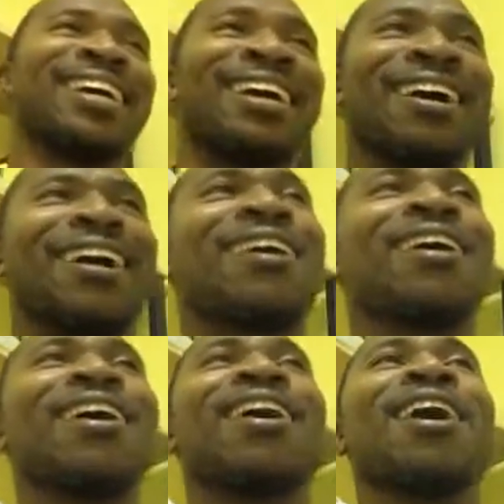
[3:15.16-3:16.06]
yeah,
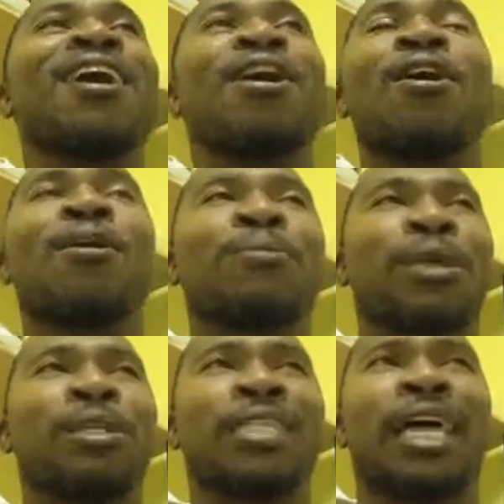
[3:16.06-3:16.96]
um,
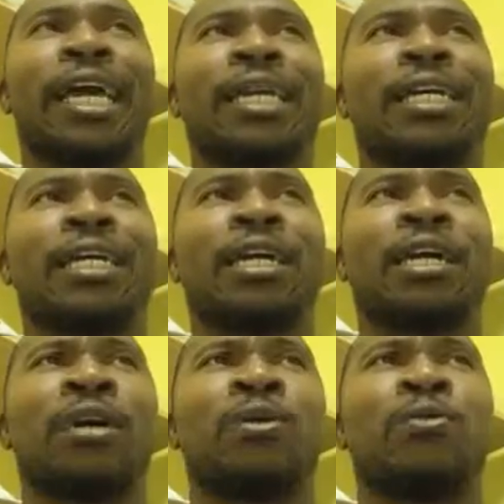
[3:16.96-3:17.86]
he's like,
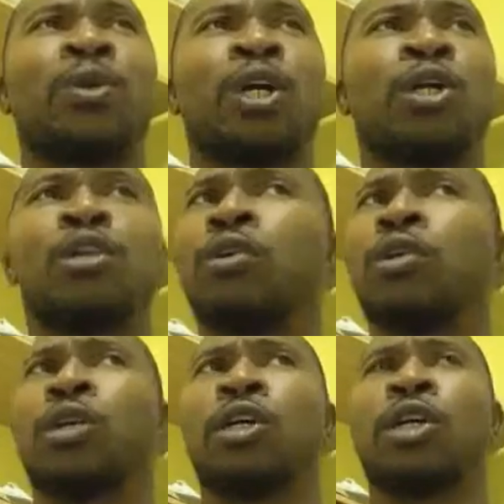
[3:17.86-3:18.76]
uh,
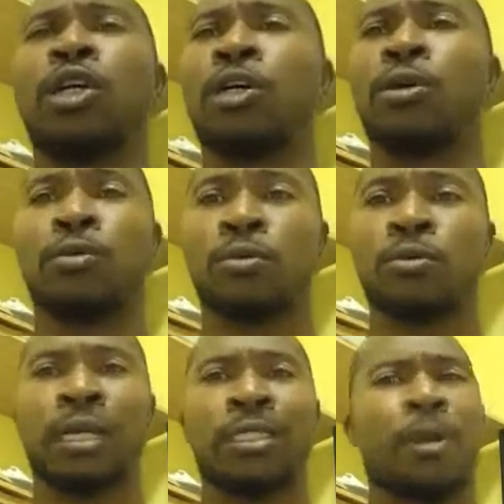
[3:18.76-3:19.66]
well, oh,
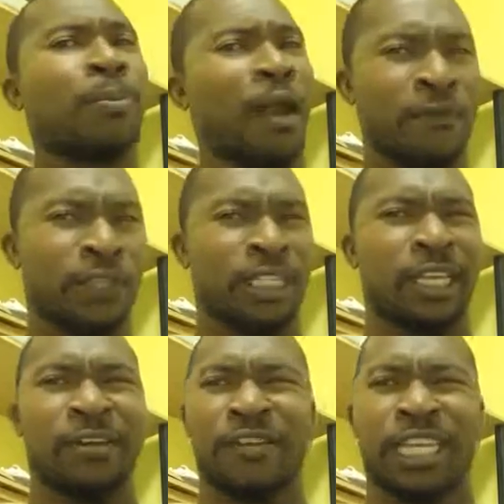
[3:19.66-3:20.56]
it's a
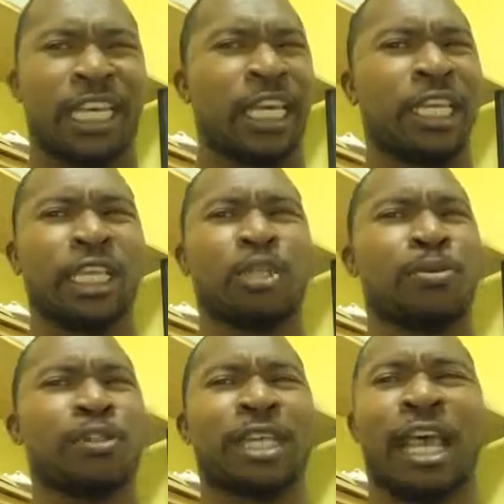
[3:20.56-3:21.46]
prophecy of a king that's
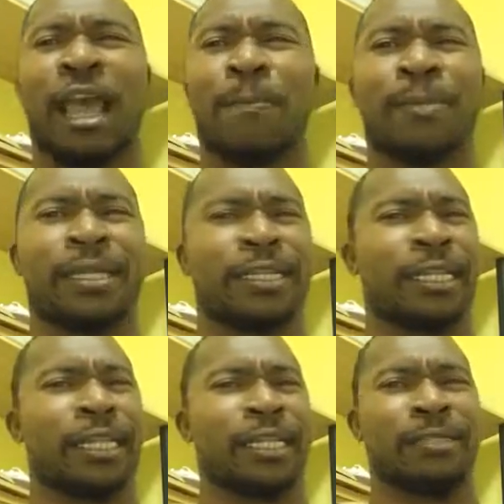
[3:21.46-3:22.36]
supposed to happen
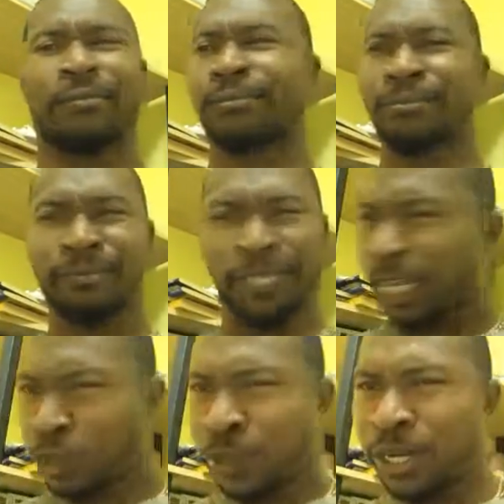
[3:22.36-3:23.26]
in
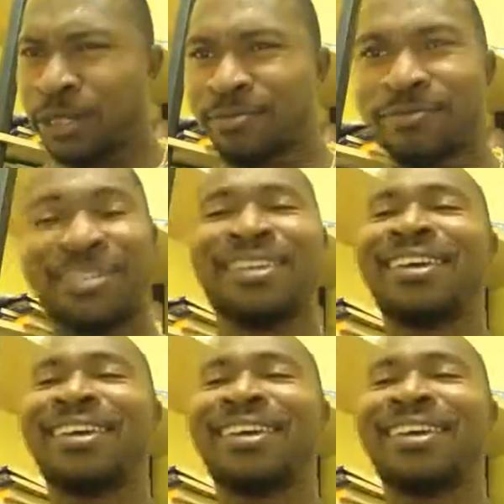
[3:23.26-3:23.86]
Israel,